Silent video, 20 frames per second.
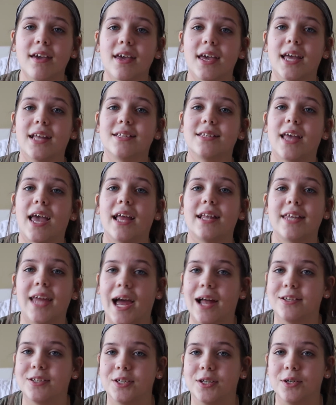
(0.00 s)
It's a
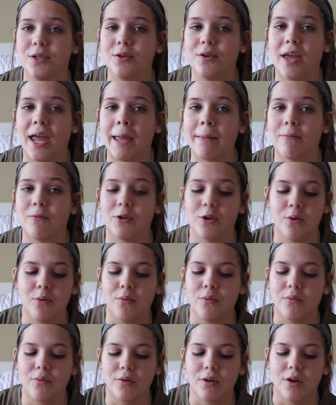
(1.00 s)
tattoo game where
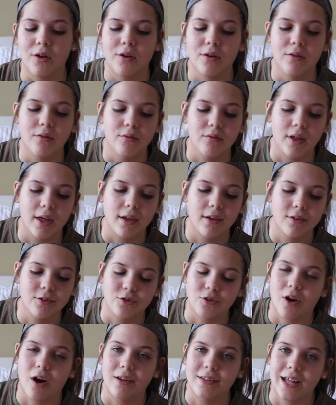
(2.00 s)
you can like
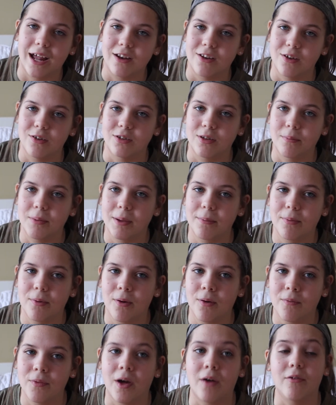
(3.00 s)
draw tattoos on
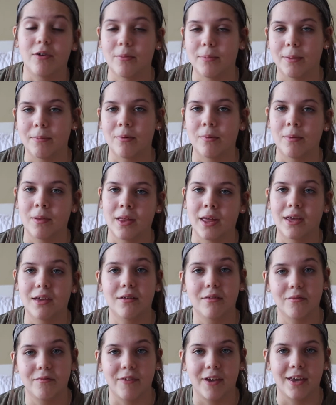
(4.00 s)
people, not real people, but like
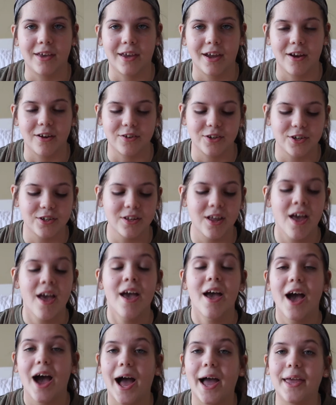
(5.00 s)
fake characters.
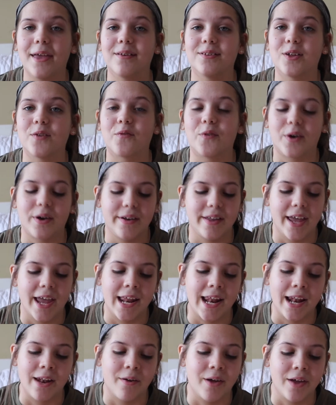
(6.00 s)
I use it for a
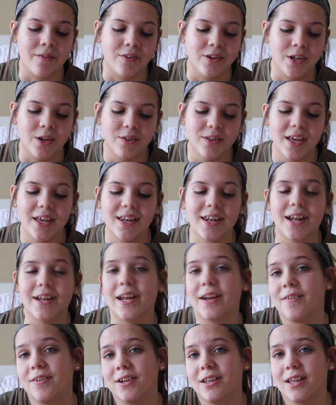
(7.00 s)
day, and I don't ever use it, and I
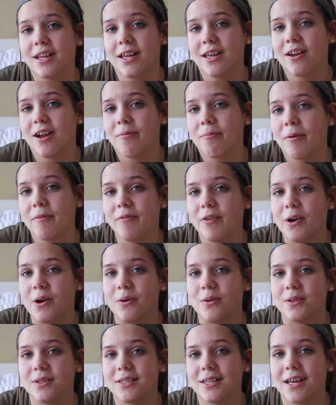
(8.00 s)
never delete it off my
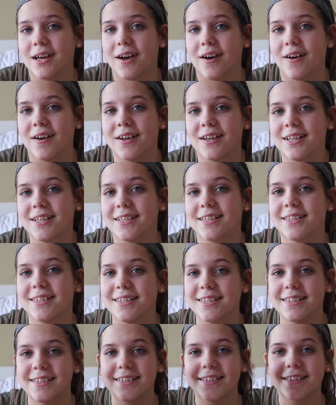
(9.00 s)
phone. So
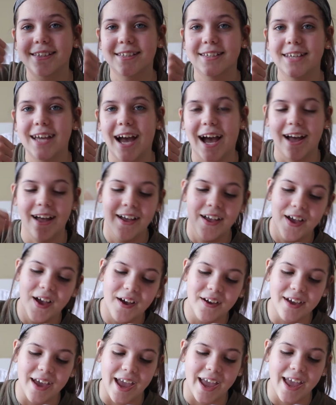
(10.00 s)
yeah,
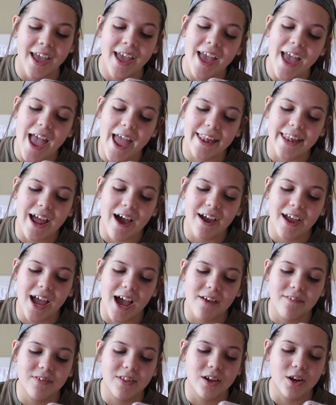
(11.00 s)
okay. And now I
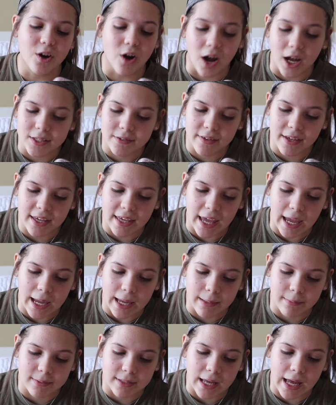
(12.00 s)
have the CrossFit
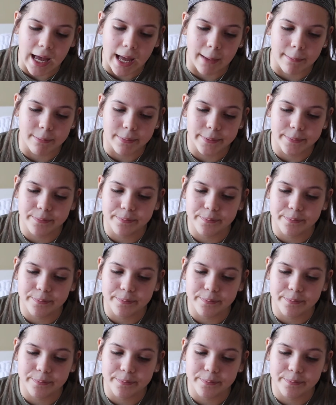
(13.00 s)
Games app.